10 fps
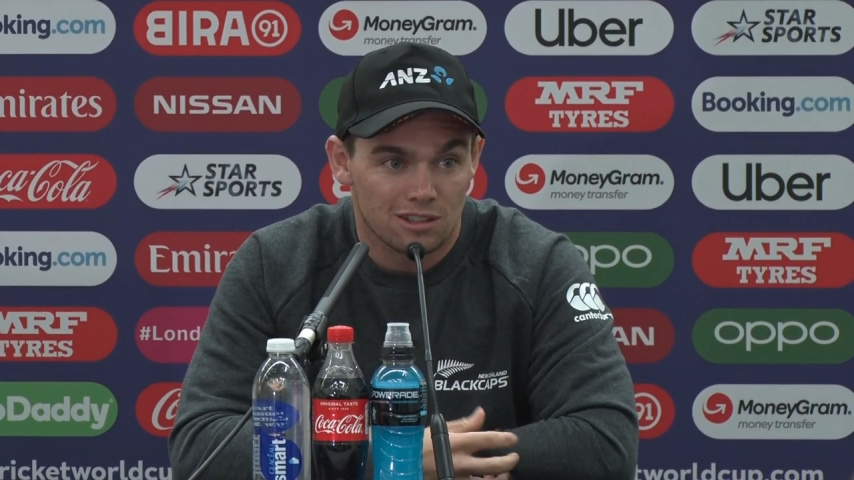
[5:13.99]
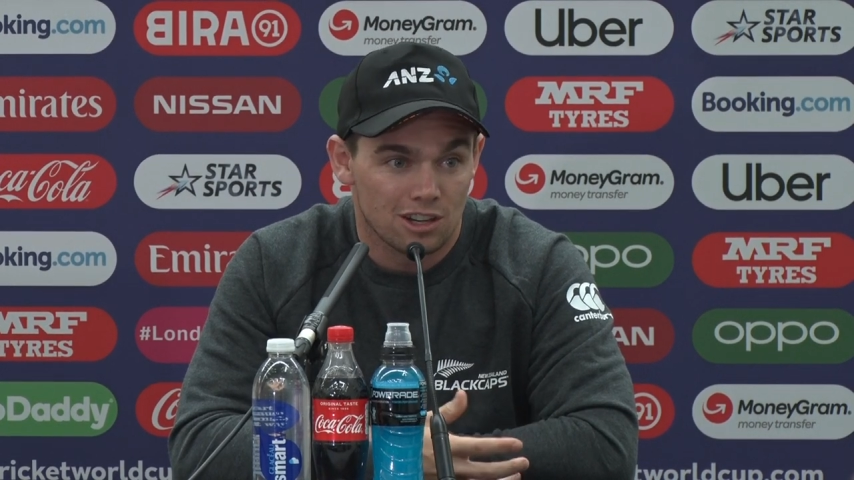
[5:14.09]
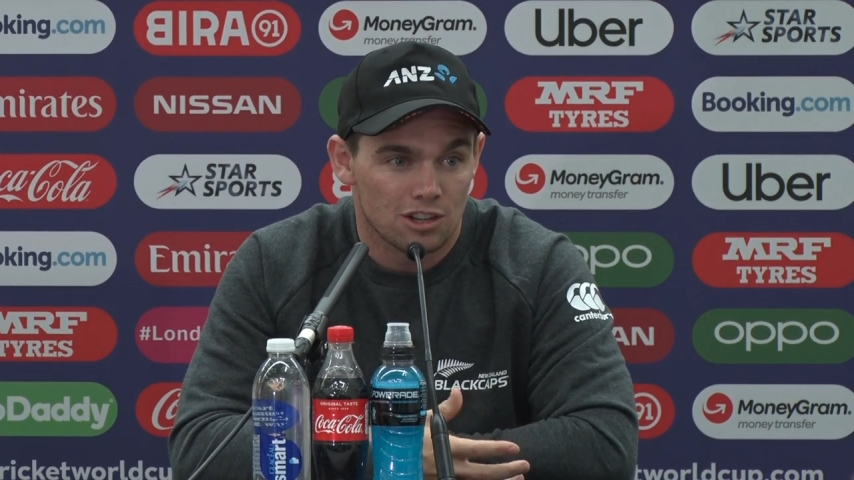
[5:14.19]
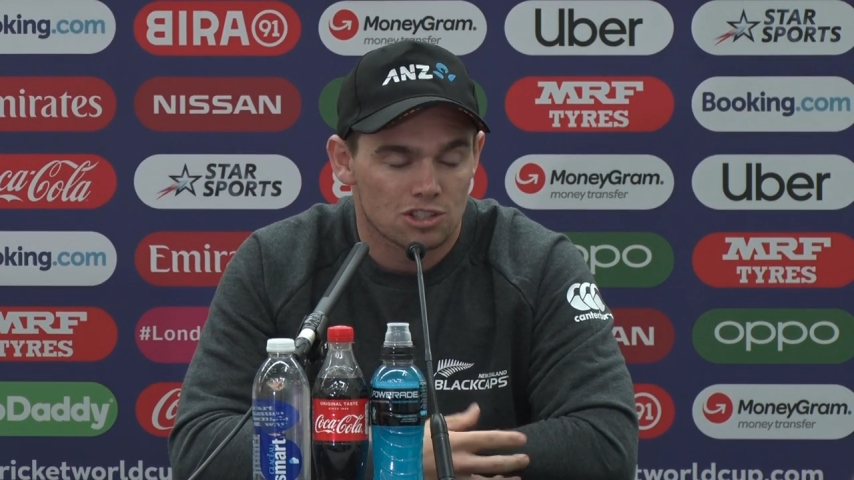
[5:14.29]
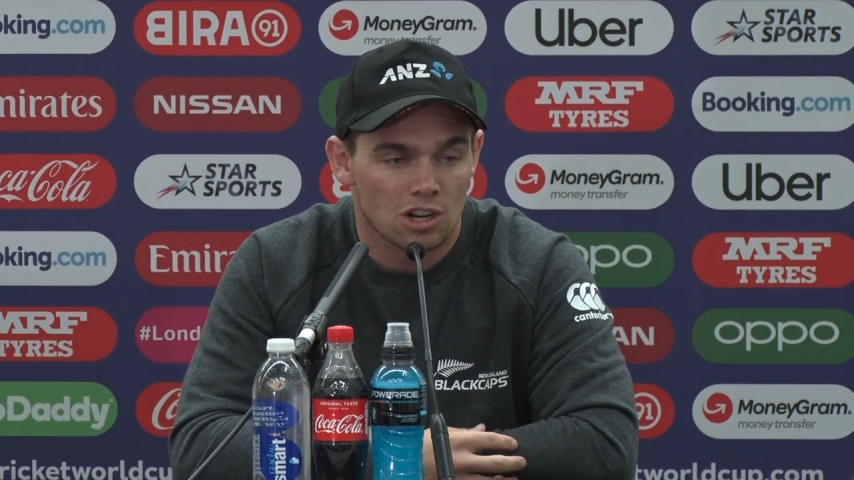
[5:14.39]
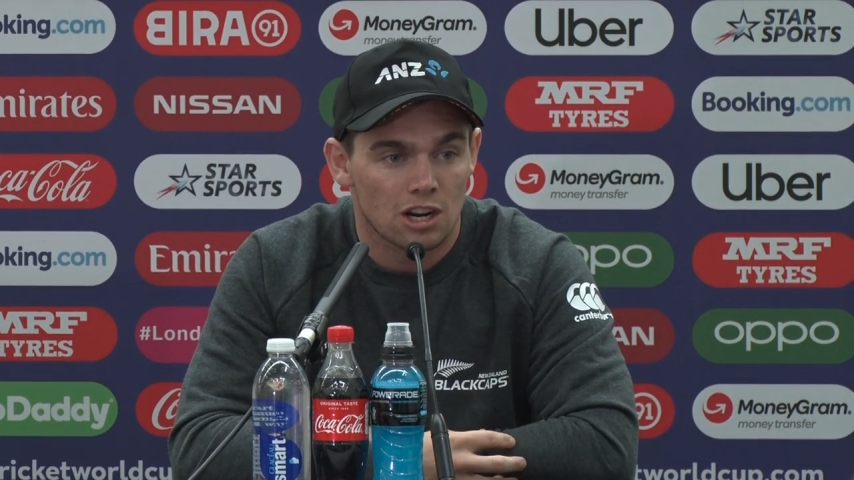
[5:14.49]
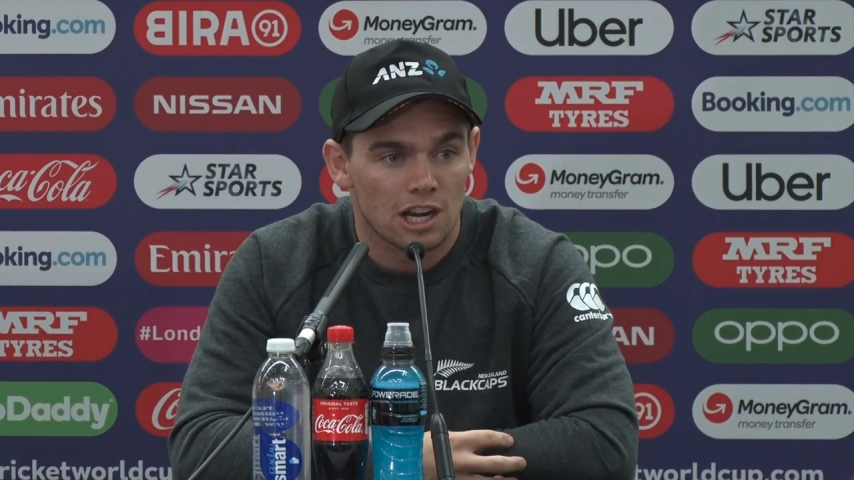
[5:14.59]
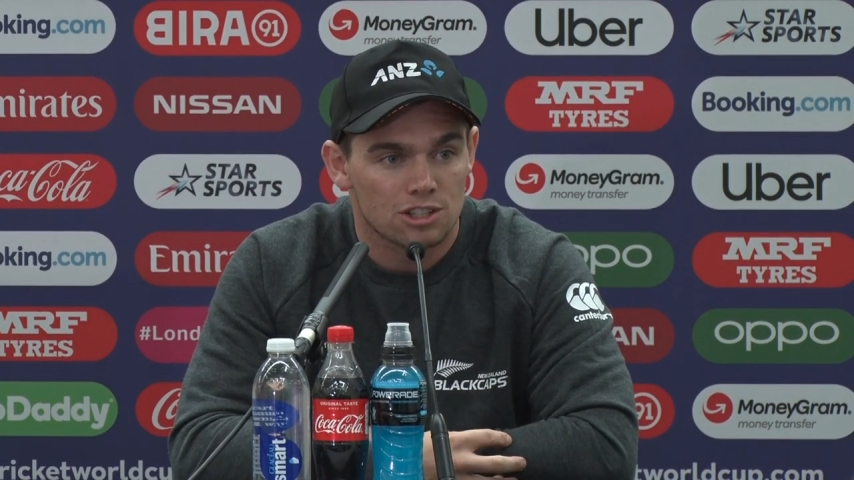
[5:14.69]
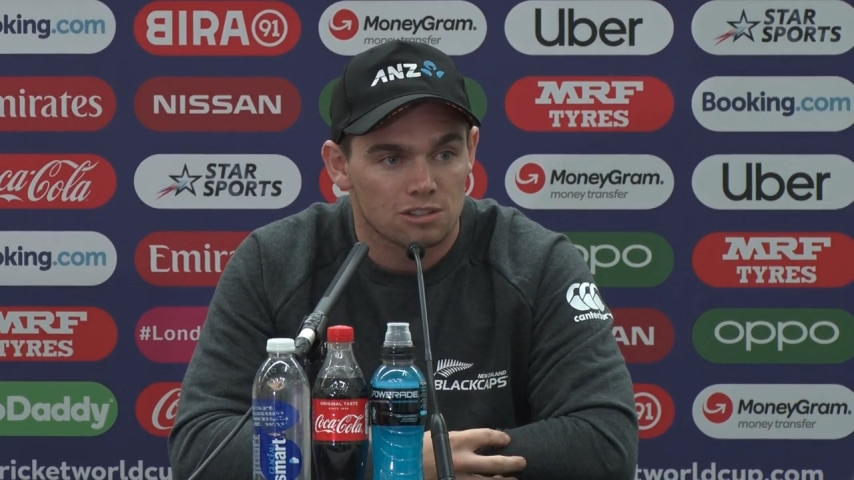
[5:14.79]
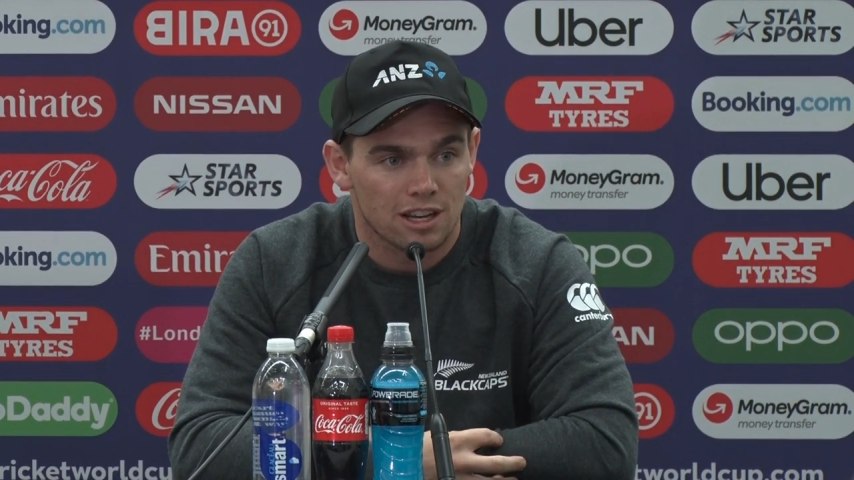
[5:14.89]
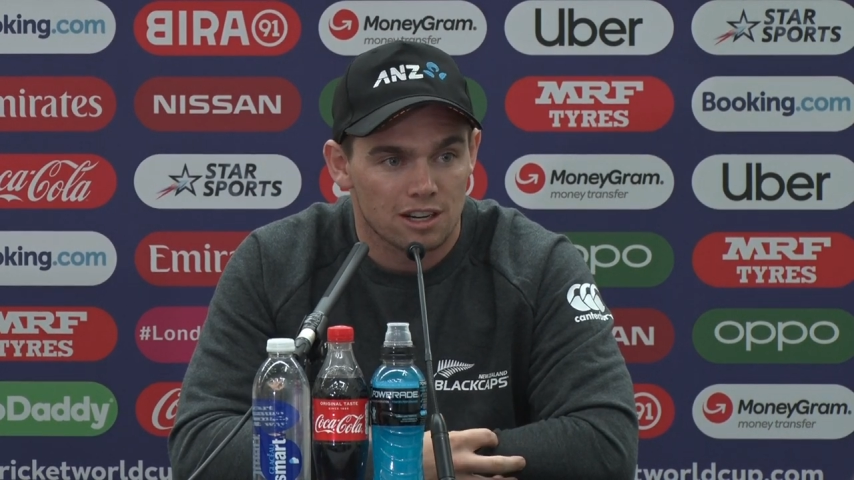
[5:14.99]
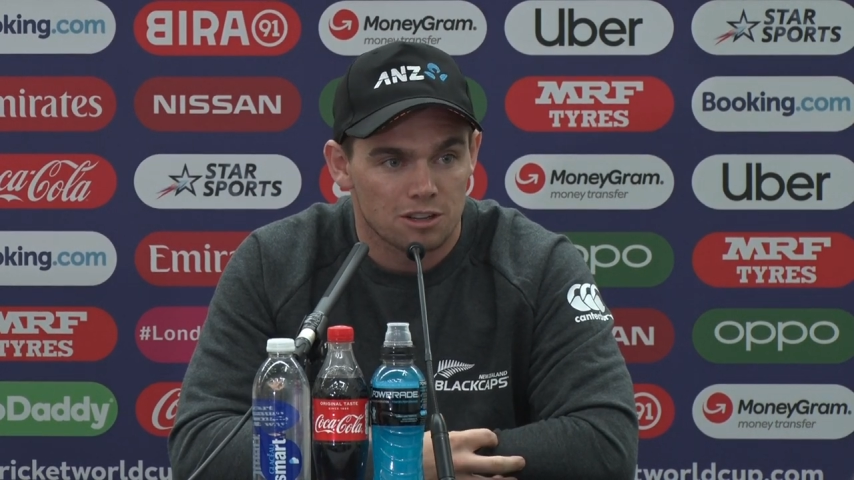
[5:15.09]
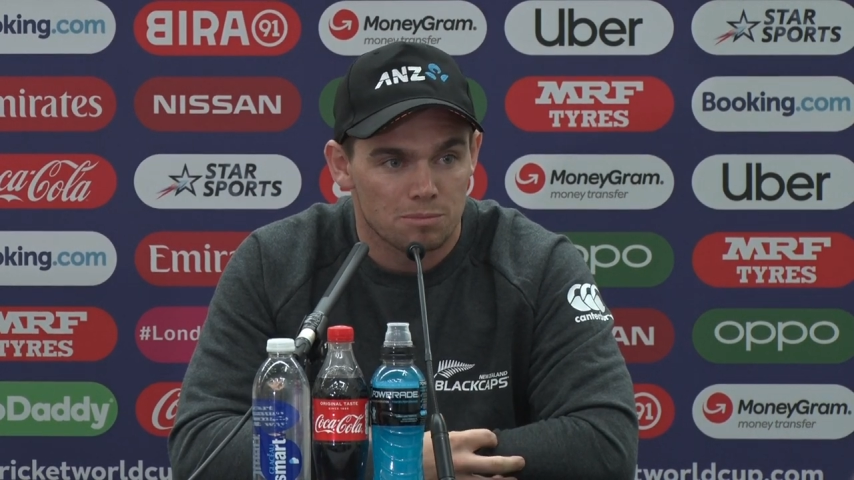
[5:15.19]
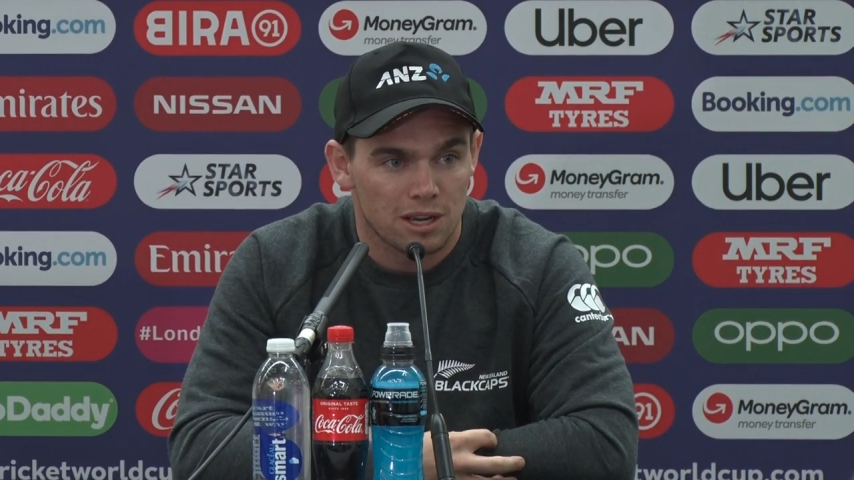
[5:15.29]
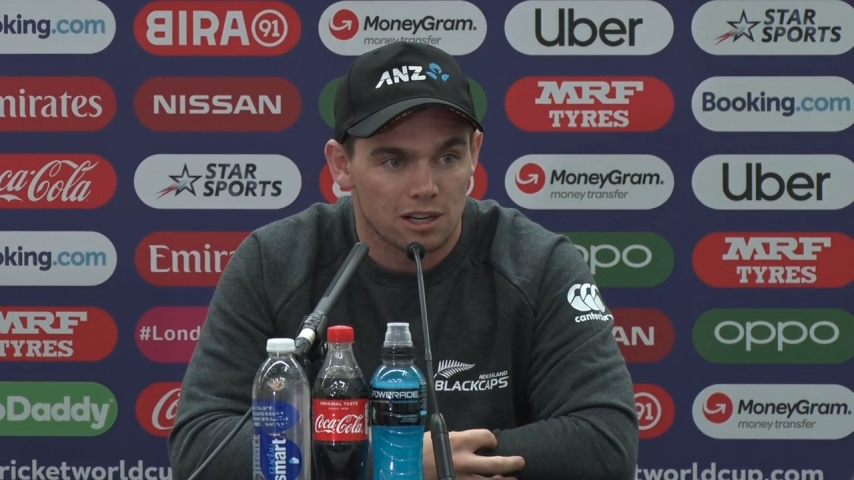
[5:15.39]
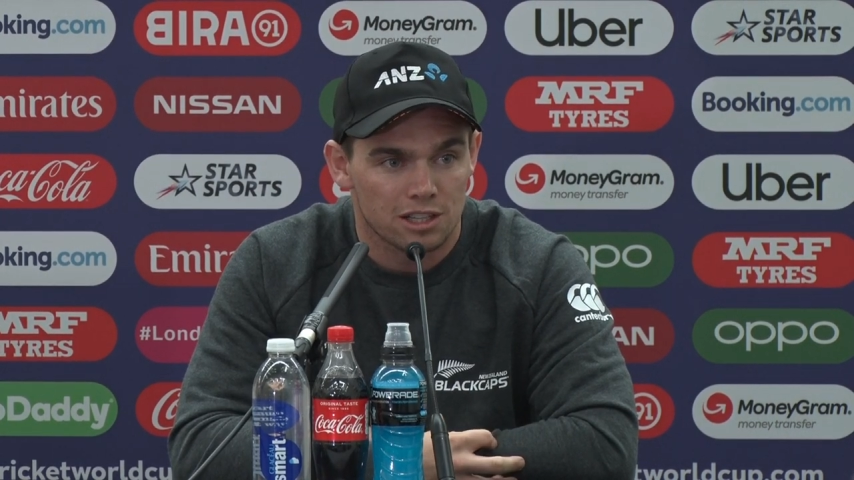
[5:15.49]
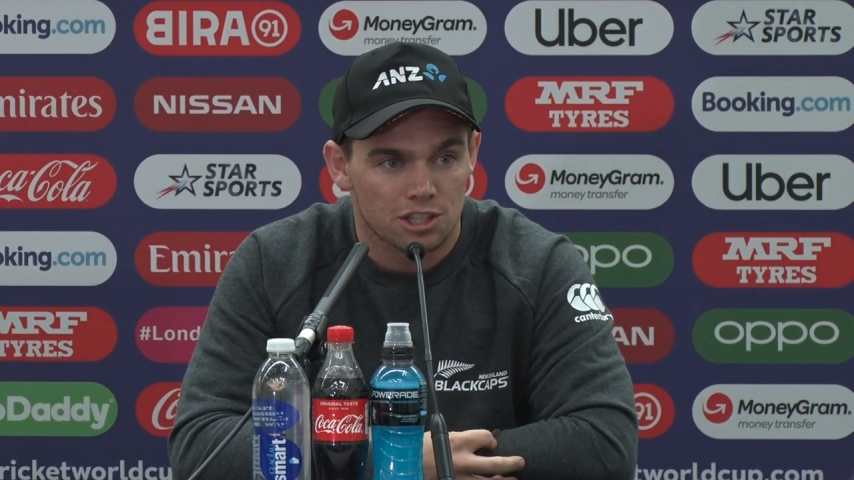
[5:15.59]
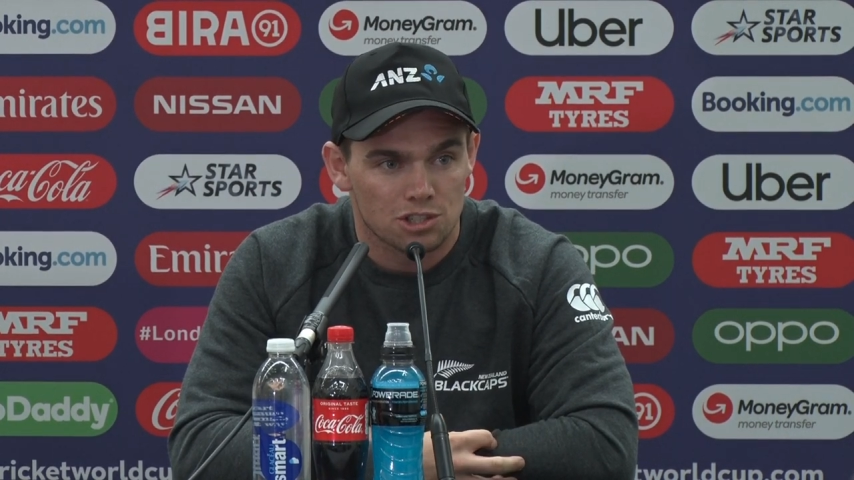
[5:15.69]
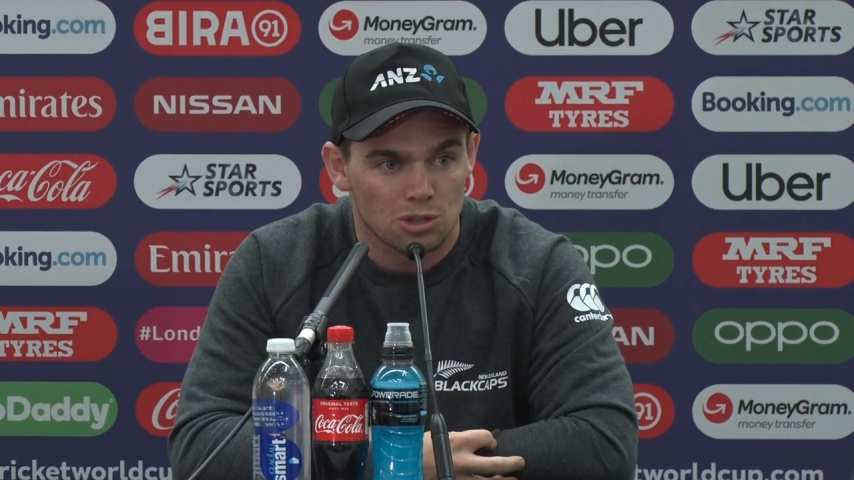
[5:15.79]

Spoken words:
you know, a side like Sri Lanka and Bangladesh,